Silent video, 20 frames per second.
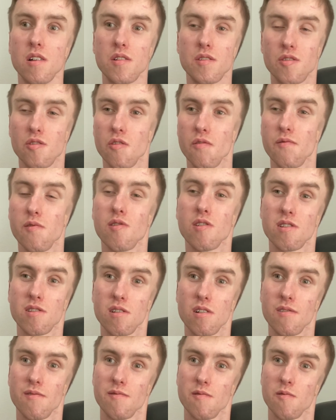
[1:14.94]
So first
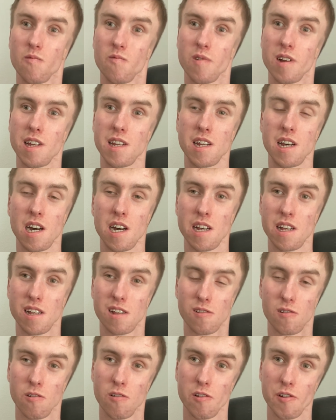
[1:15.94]
off, when I
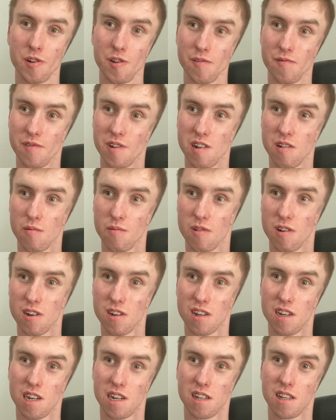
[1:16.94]
start a new video
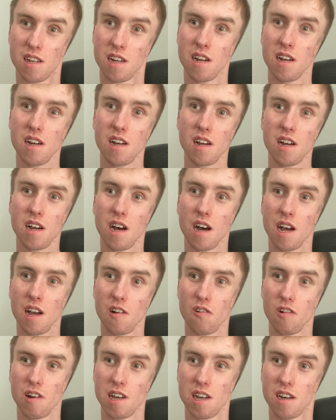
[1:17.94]
project, I
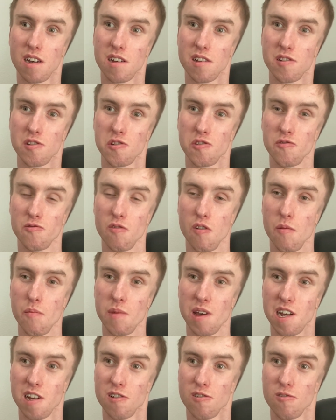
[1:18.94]
like to
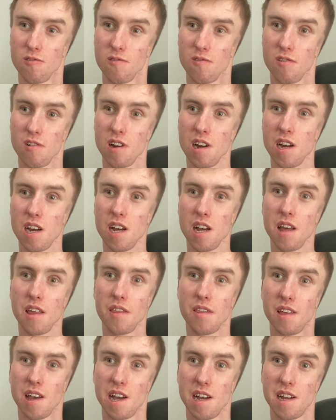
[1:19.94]
make sure
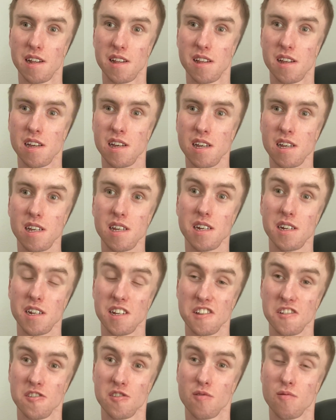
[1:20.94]
that it
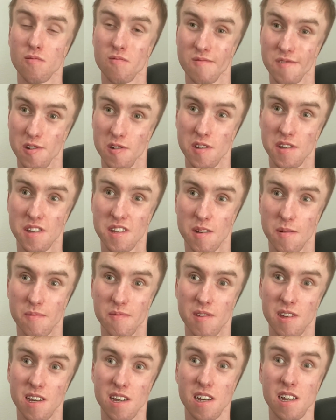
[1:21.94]
is really
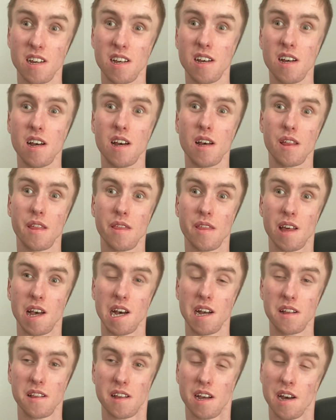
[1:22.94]
something
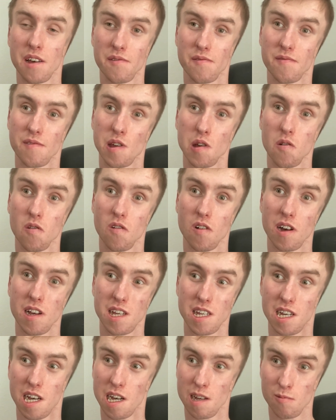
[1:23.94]
that I feel
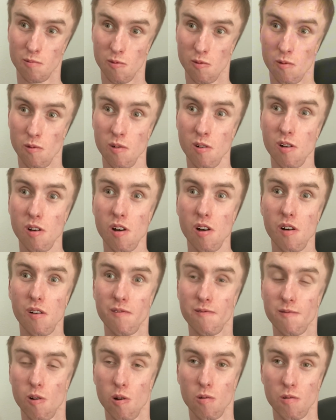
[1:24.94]
like I will
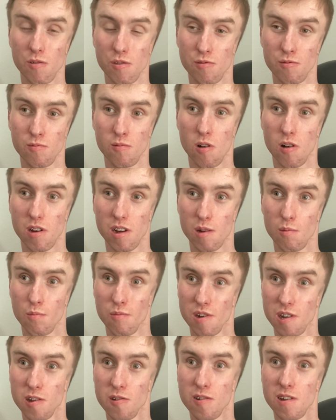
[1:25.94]
follow through on
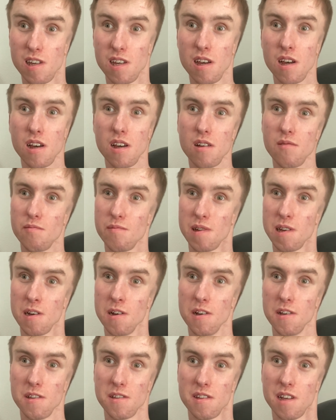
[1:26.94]
completely,
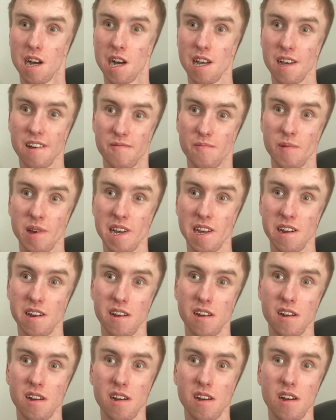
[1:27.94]
because I have made
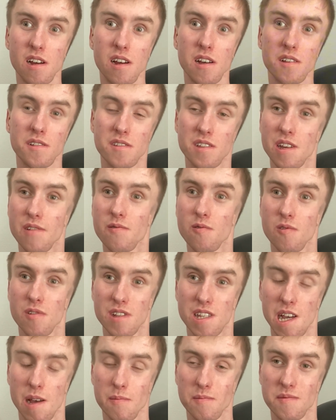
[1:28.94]
several
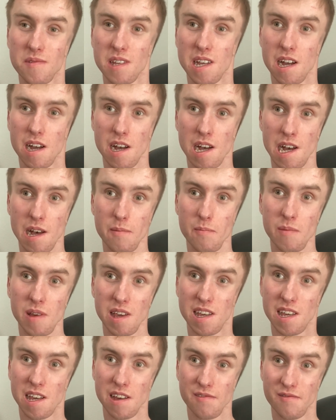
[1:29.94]
attempts at
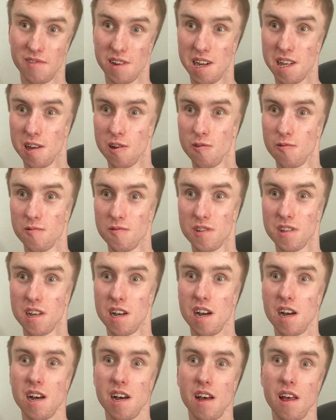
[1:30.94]
making videos
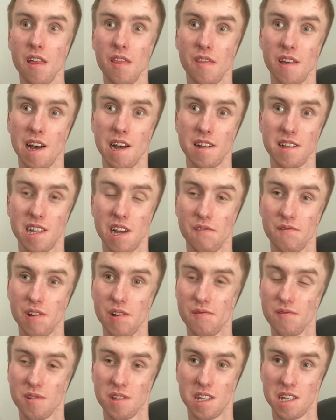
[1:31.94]
that have
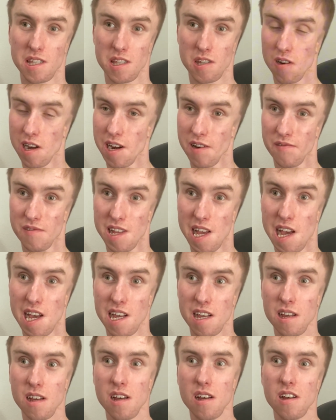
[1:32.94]
never seen the light of
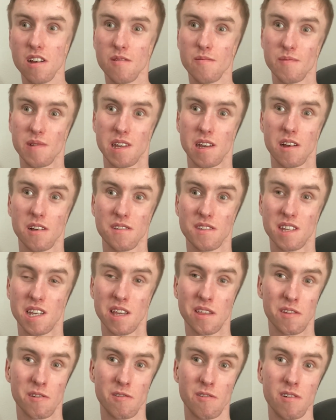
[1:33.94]
day, because
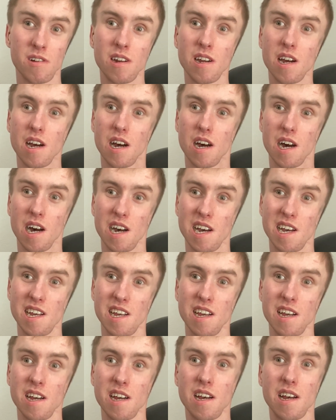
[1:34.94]
either
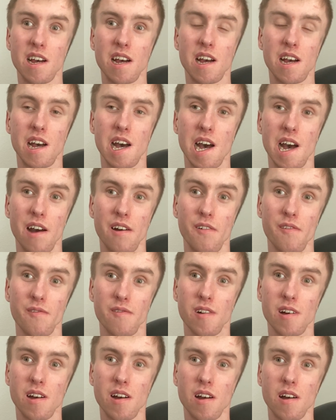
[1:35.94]
I have
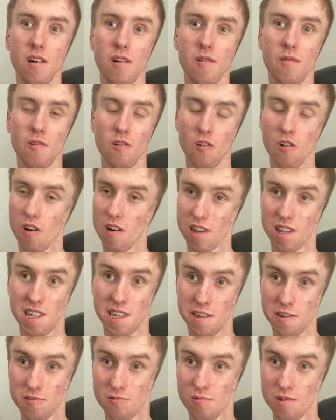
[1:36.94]
lost
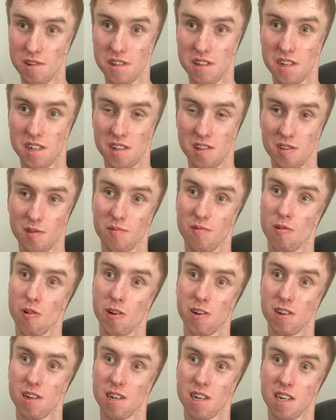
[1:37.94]
interest in the
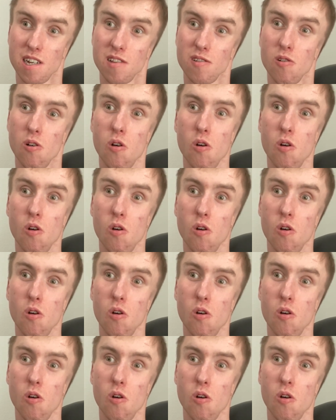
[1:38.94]
project